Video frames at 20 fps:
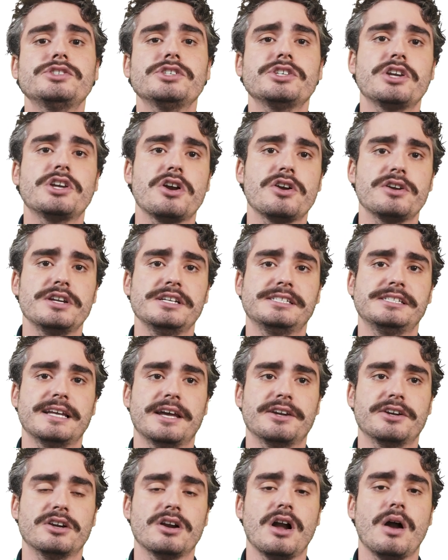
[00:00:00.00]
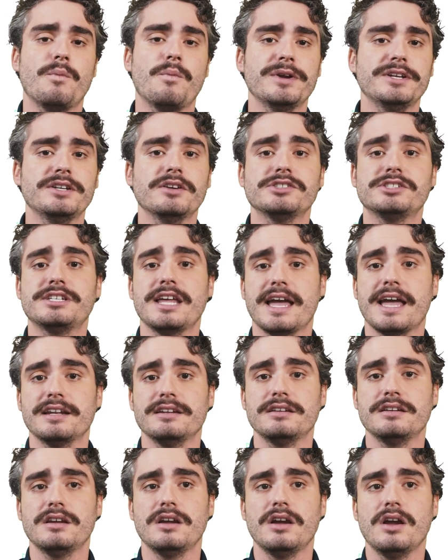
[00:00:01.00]
Security Center on Windows 10
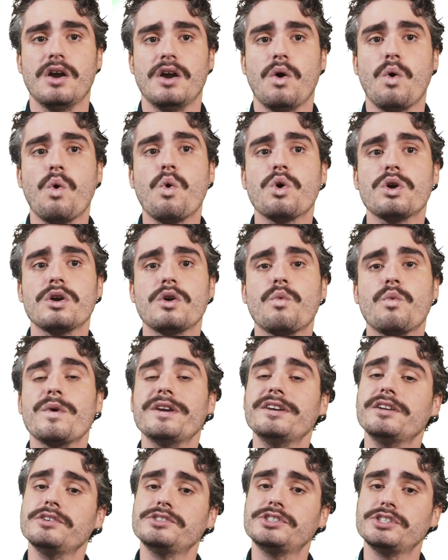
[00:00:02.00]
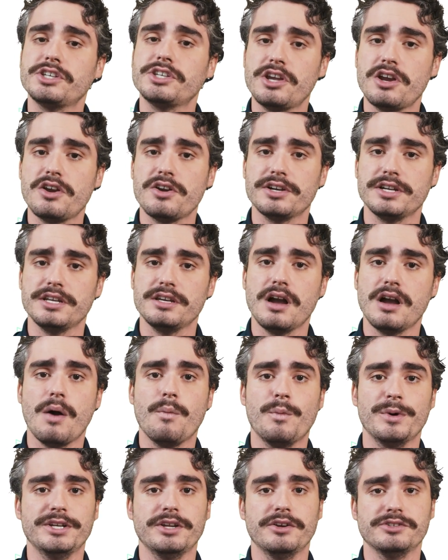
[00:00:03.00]
or Windows Security on
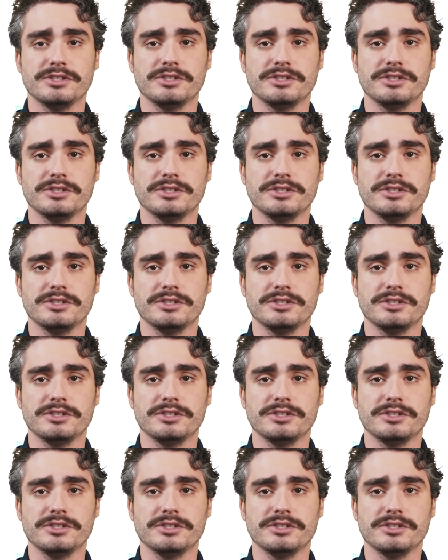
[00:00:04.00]
Windows